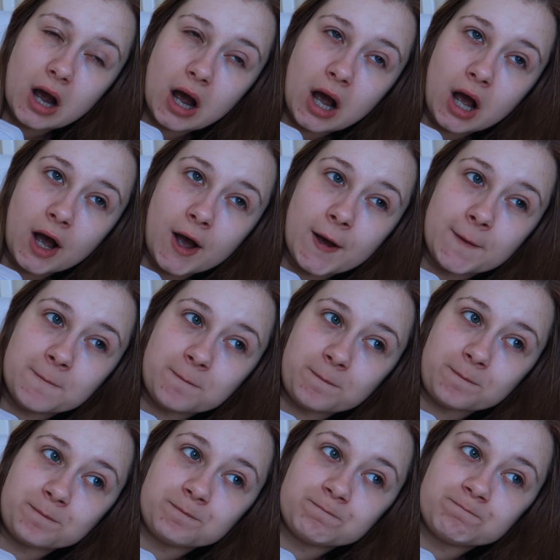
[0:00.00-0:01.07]

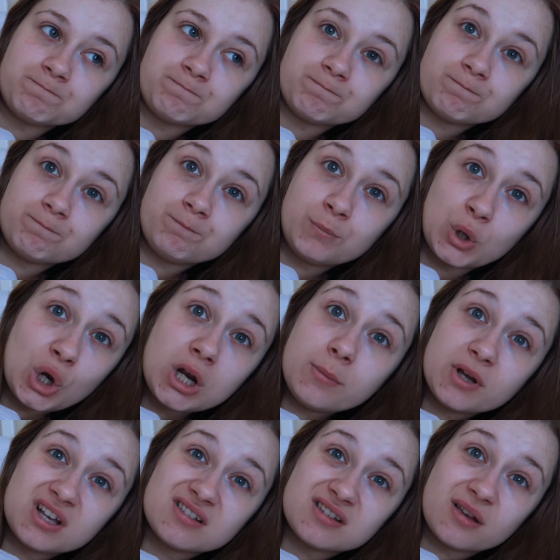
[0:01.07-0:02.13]
Purely
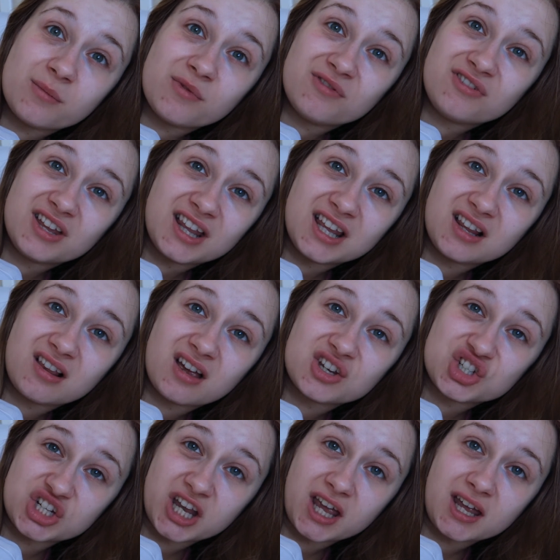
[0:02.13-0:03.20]
because I've been feeling
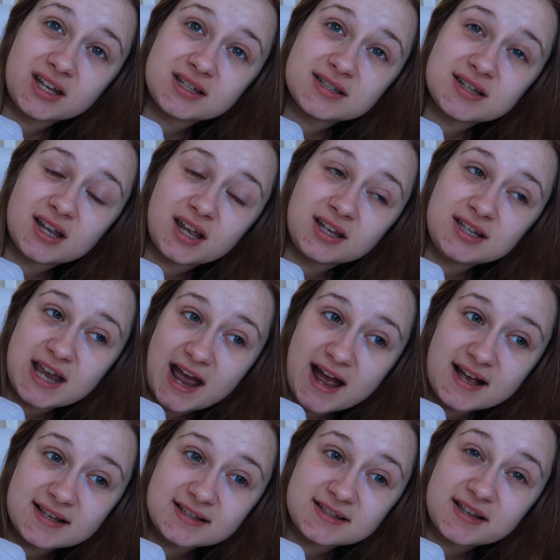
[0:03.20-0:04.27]
like shit. And
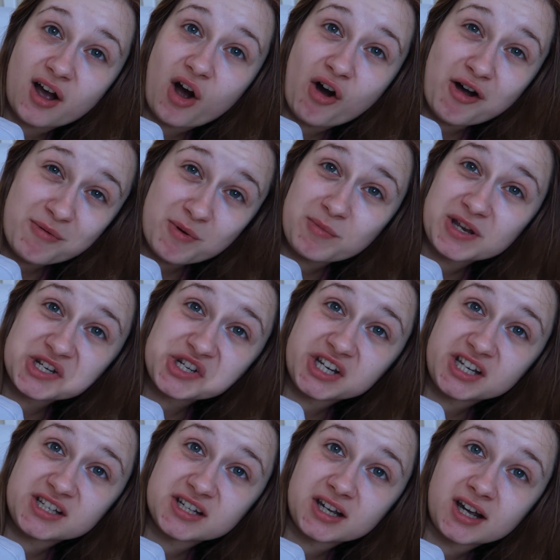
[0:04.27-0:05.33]
yes, I'm a binge
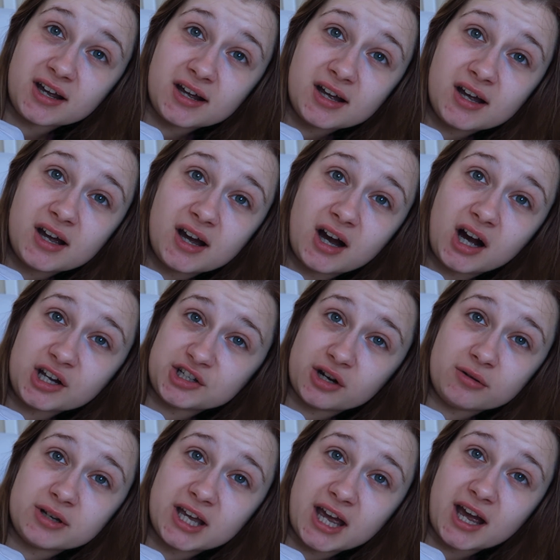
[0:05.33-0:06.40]
eater. I
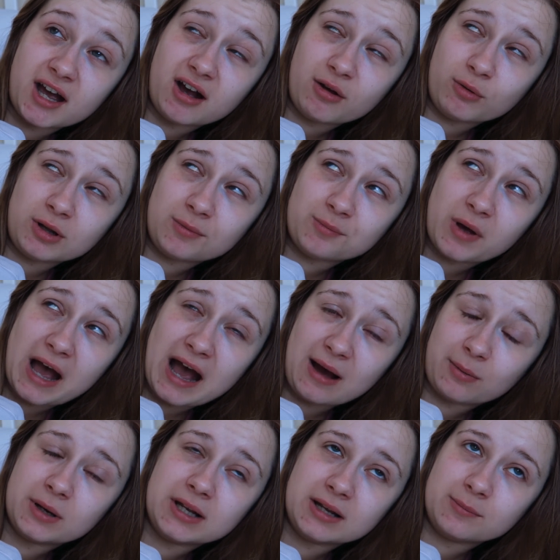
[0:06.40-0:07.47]
don't care. I will
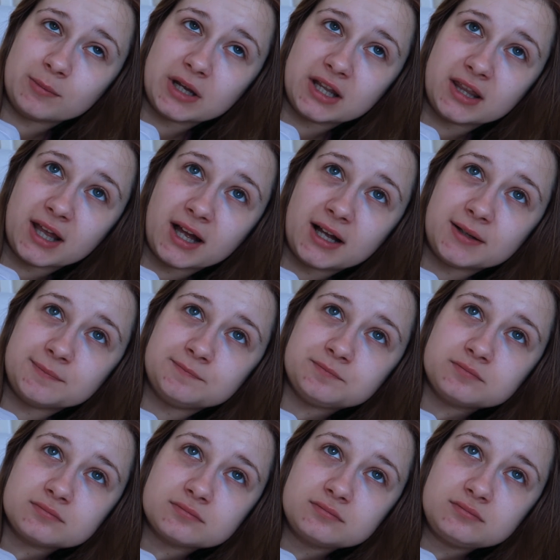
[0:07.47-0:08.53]
happily admit that.
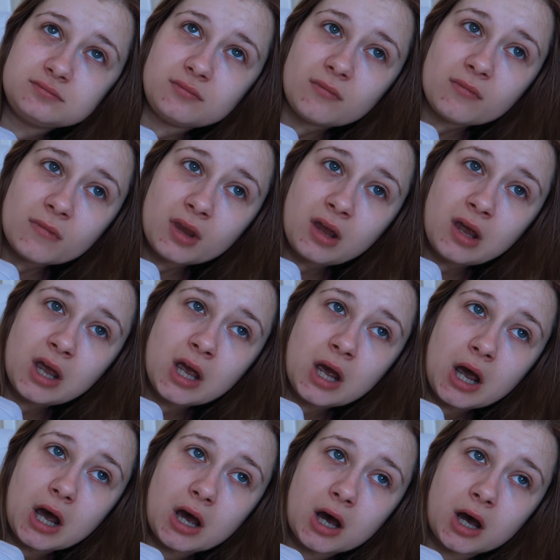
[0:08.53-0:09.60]
But
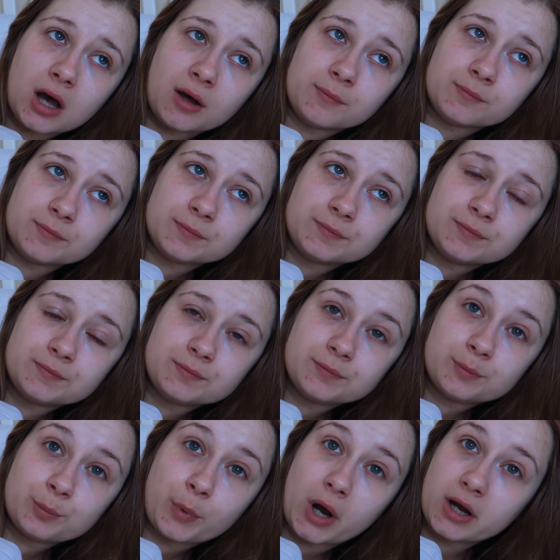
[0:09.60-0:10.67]

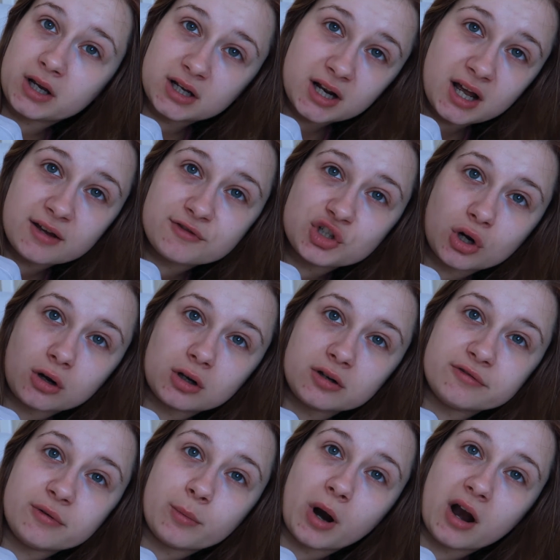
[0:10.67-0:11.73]
I'm gonna have
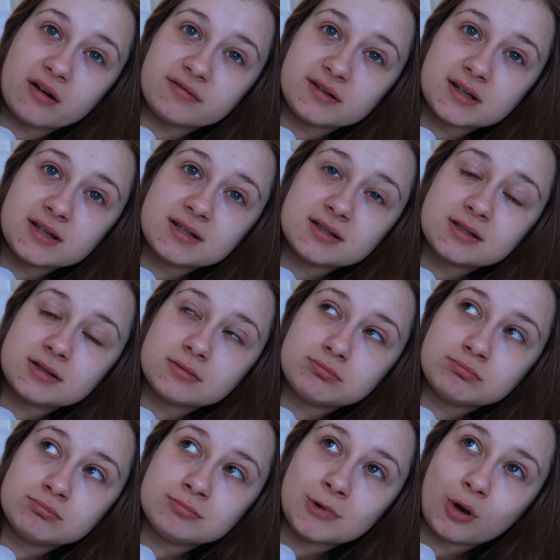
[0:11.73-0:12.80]
chocolate for breakfast.
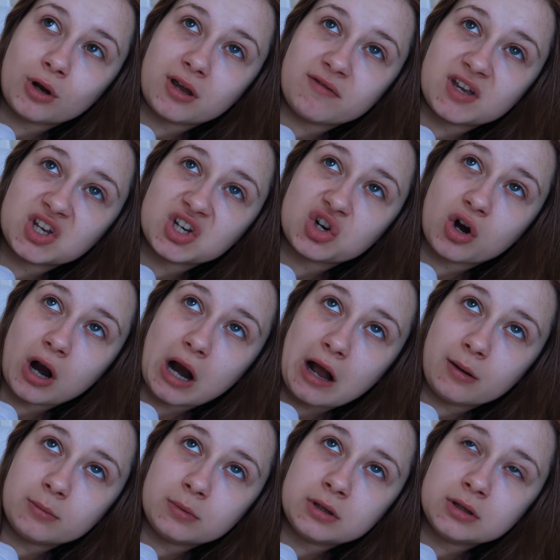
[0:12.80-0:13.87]
Not giving a
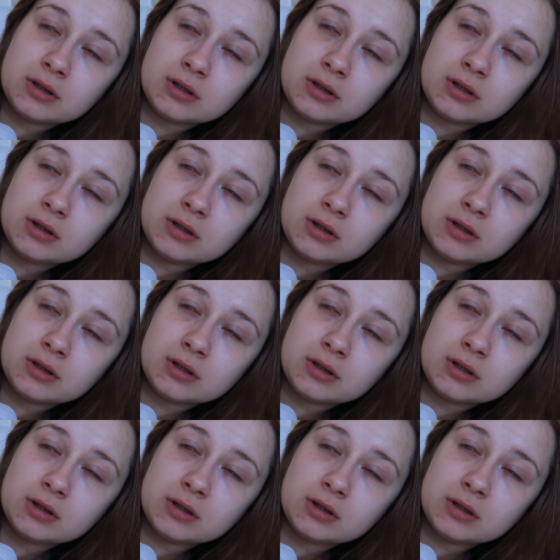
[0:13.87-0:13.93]
crap.